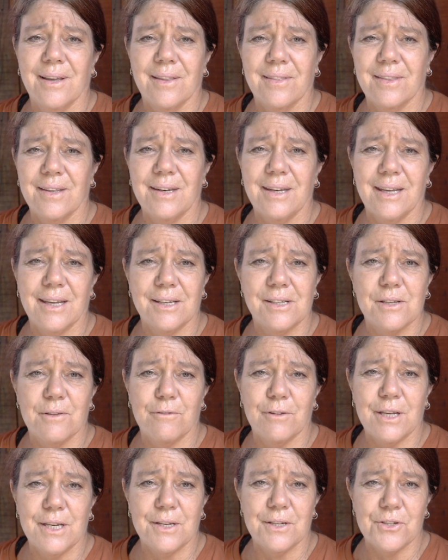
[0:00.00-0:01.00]

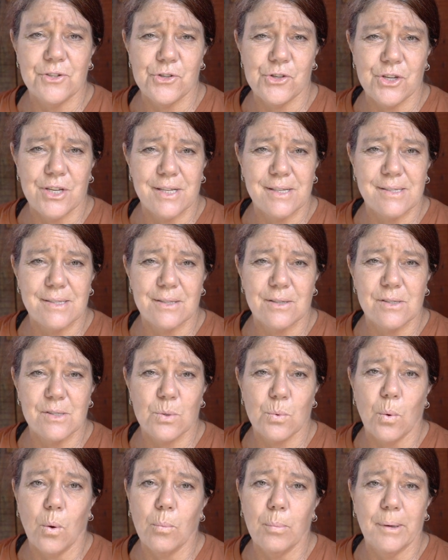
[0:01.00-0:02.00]
negative energies, the
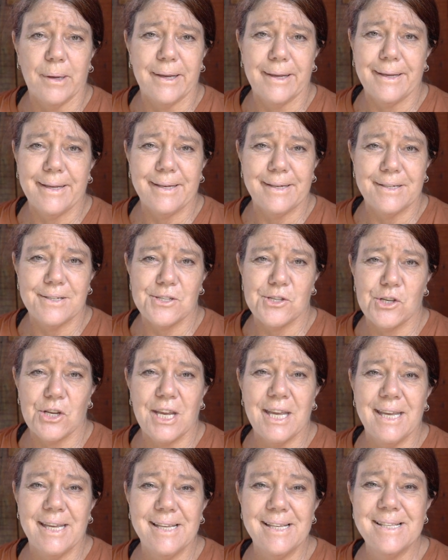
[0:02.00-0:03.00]
squabbling
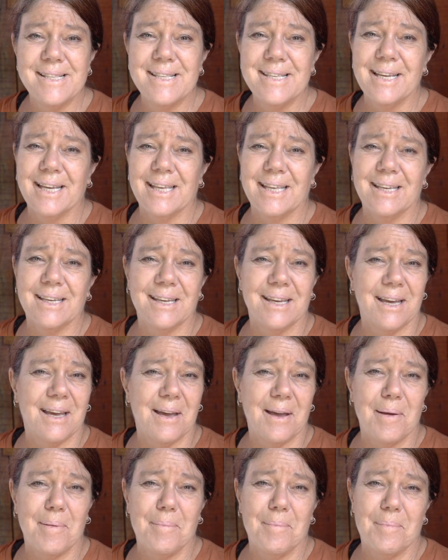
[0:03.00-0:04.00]
energies,
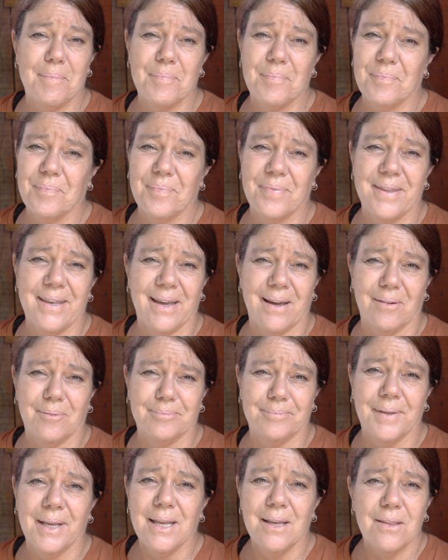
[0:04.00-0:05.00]
yeah,
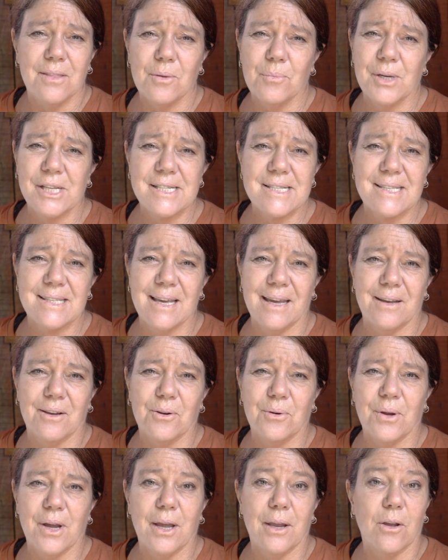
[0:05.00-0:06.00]
the ones that
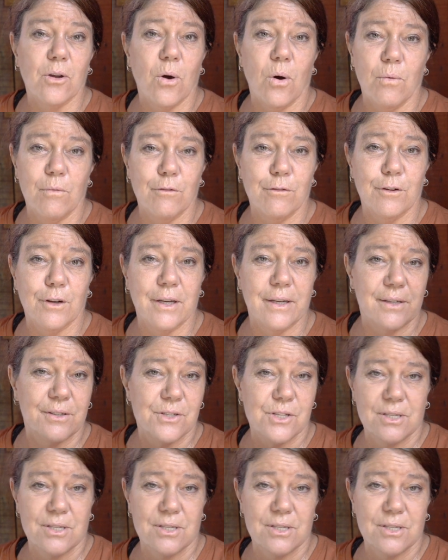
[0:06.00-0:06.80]
create conflict.